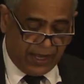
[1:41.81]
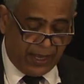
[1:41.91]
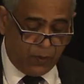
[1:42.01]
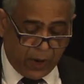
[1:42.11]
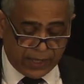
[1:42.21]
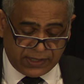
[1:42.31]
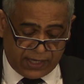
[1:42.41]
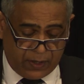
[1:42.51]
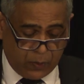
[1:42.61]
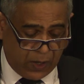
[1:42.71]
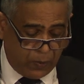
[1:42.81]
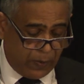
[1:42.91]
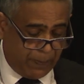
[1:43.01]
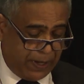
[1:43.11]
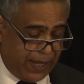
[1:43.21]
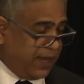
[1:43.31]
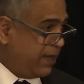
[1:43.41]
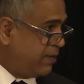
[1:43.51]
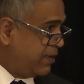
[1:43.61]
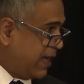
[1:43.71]
And one day, while we were
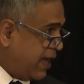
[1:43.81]
playing in the